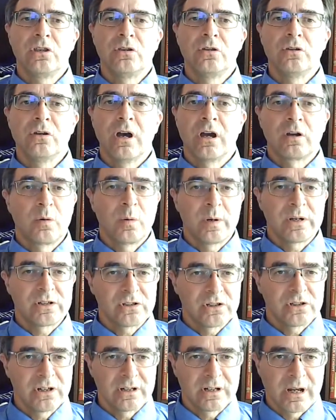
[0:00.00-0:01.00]
a
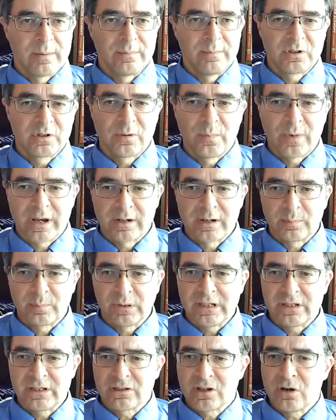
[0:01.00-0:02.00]
question comes to mind,
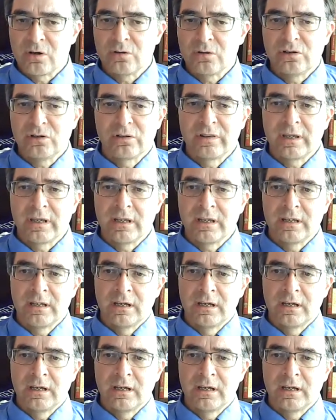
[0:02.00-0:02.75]
please go to the